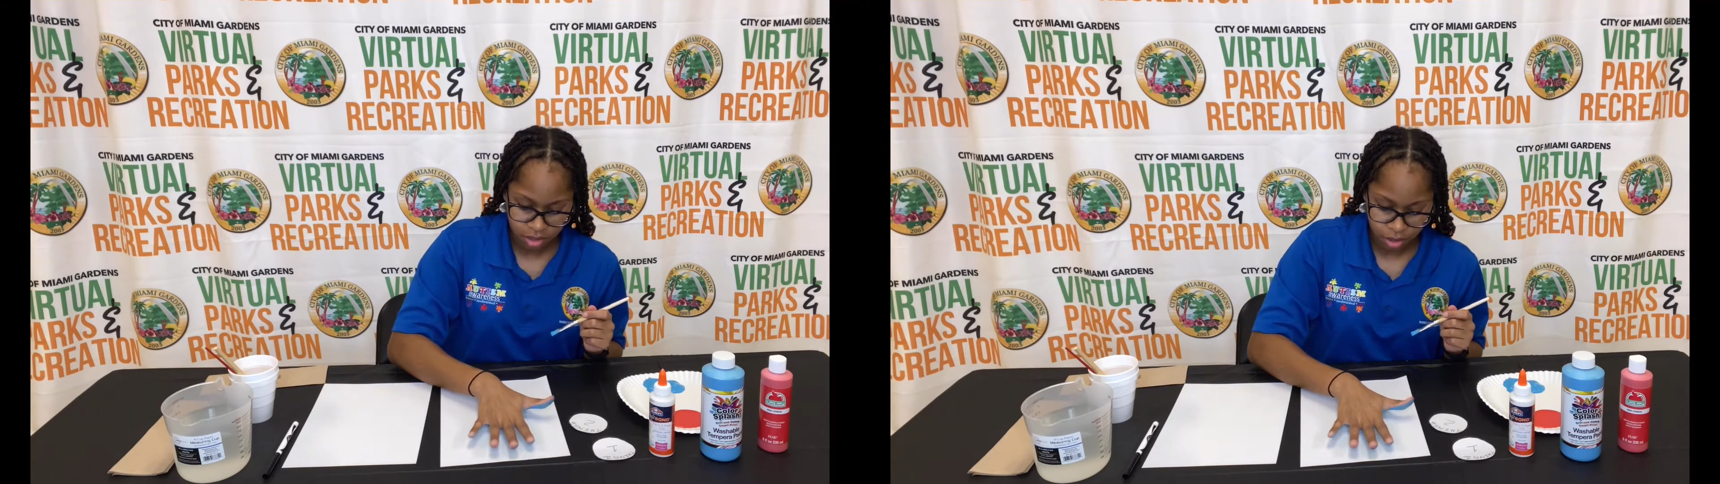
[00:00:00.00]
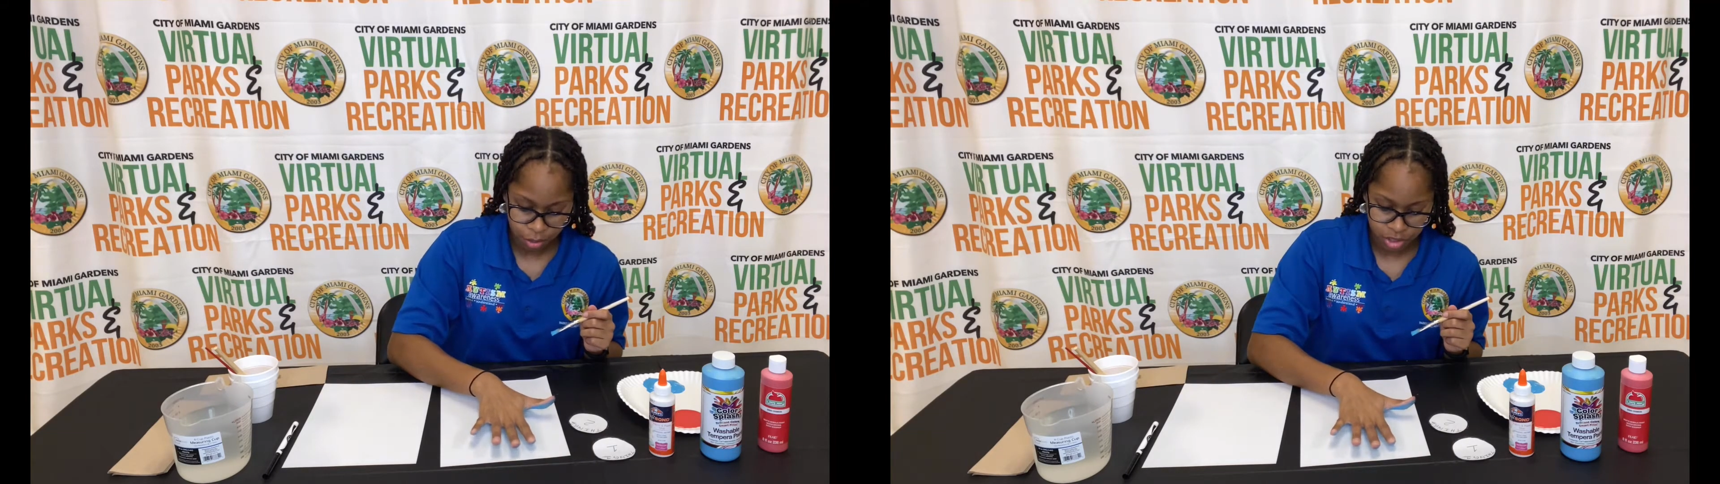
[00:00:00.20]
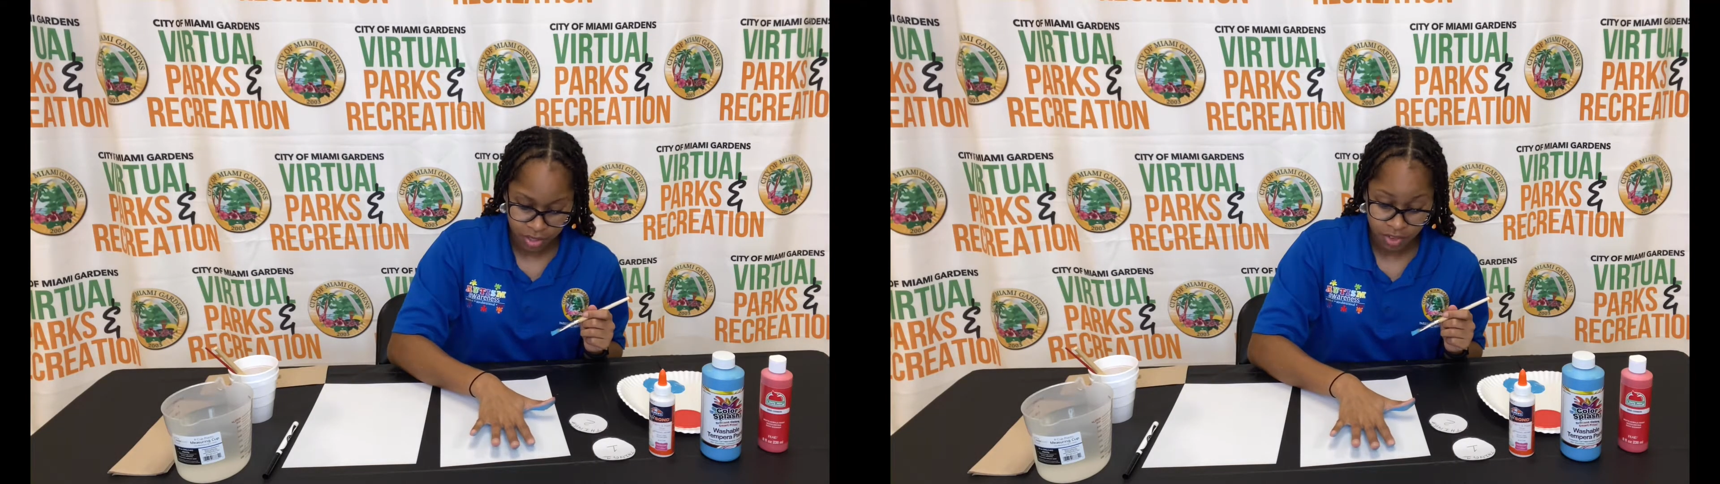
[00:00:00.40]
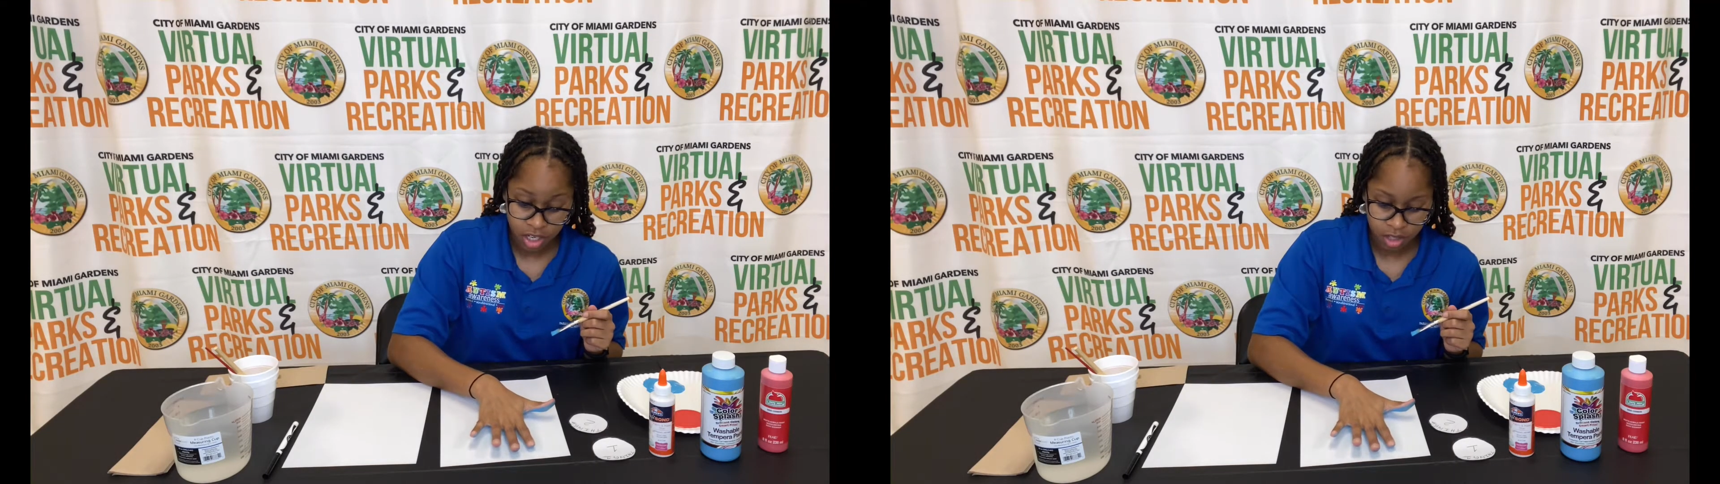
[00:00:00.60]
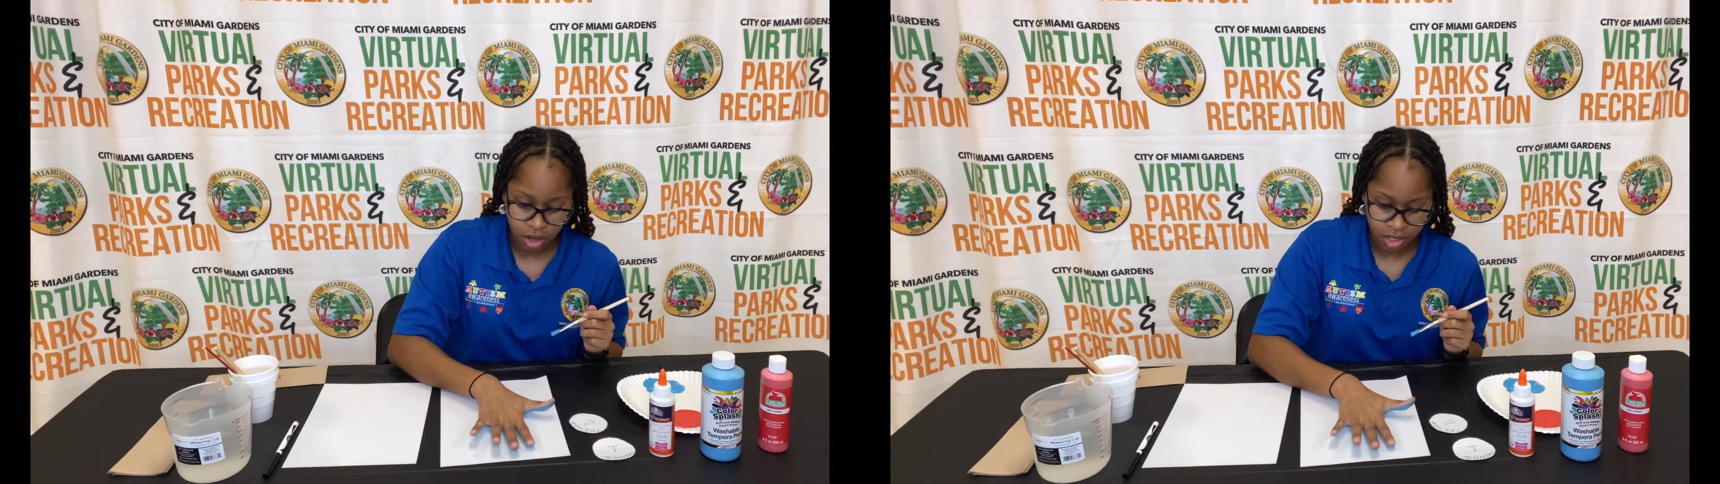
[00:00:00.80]
or whichever
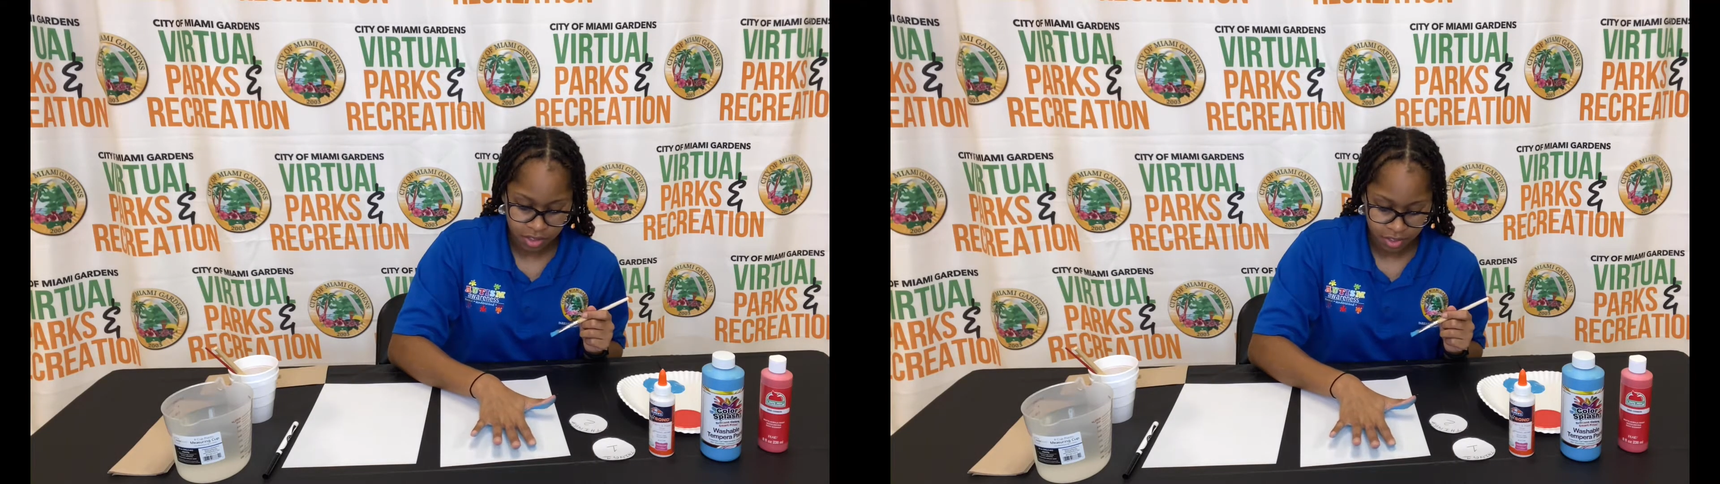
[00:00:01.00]
your longest